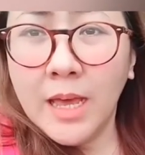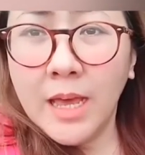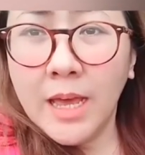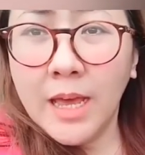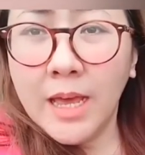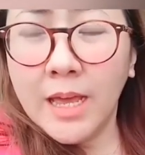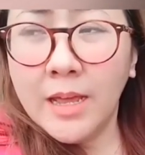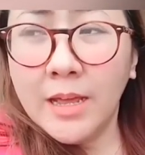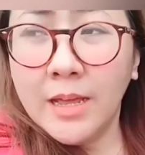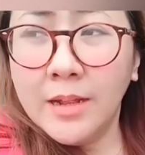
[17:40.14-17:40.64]

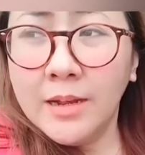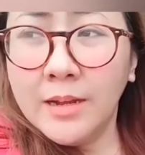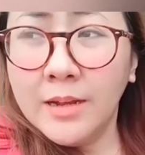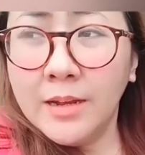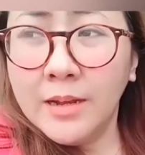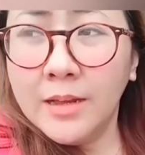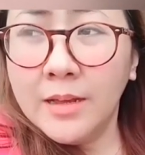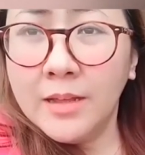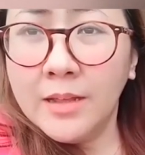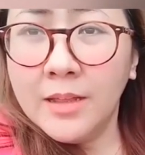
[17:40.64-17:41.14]

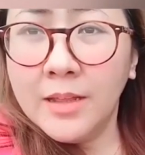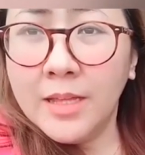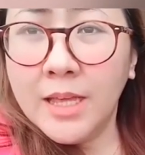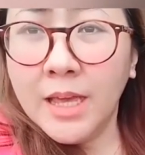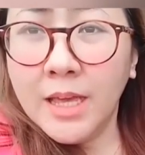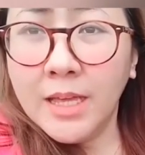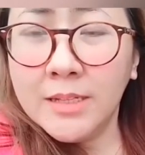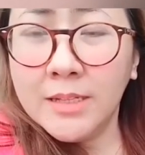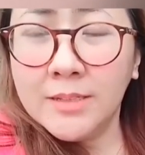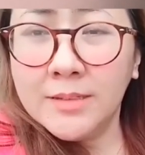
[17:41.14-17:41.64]
And the
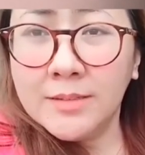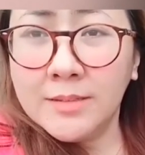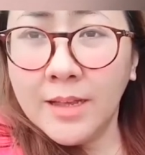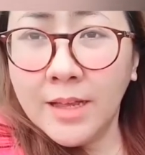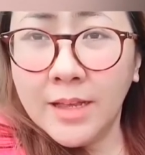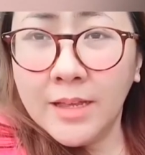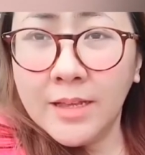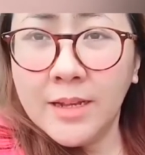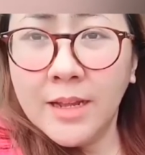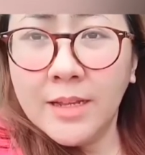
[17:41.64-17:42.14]
kids,
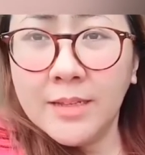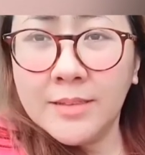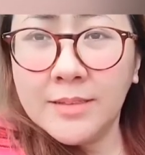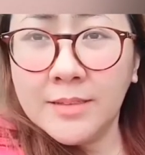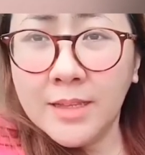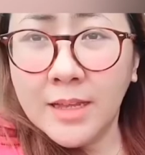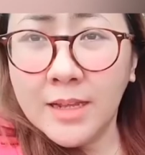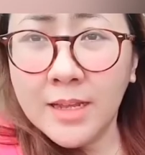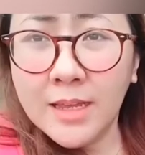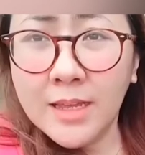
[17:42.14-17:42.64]
they
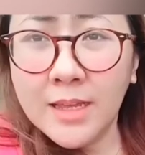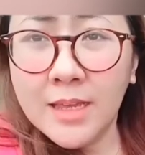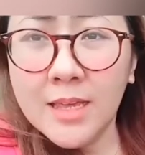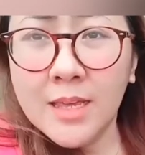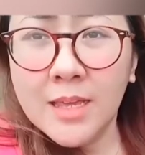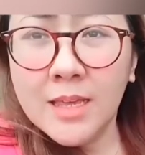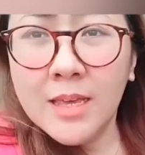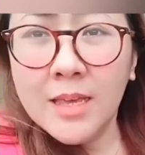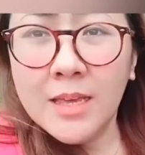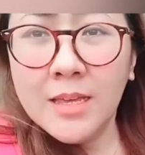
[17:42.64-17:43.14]
study,
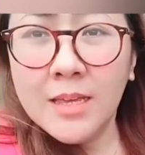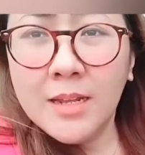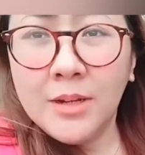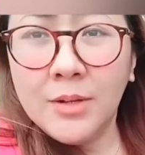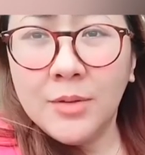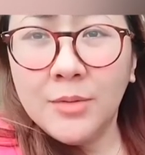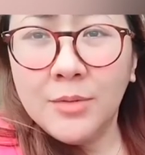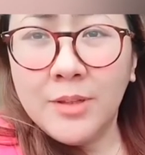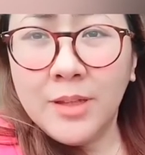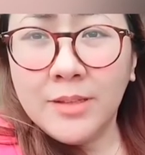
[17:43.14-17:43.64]

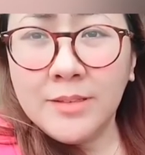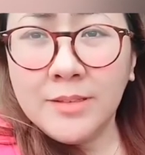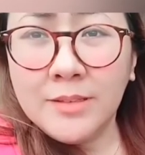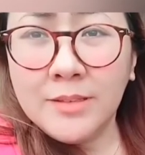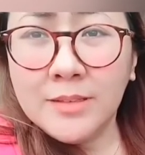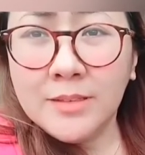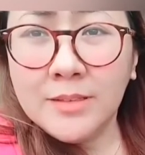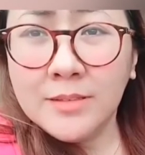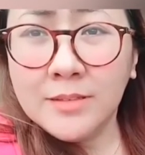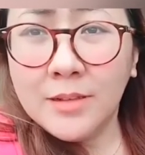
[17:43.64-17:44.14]
they do
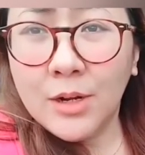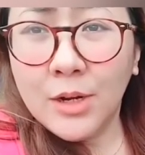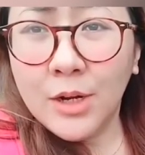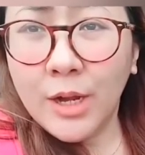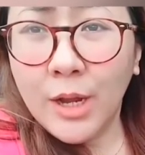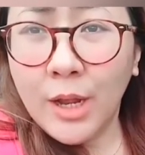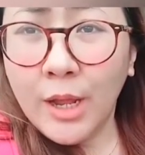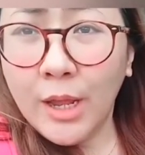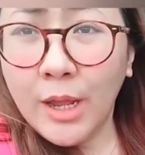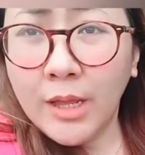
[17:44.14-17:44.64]
distance
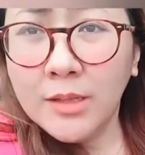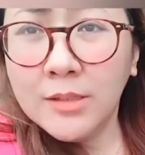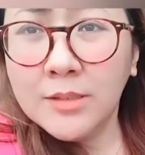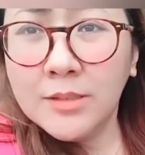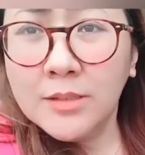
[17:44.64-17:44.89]
learning.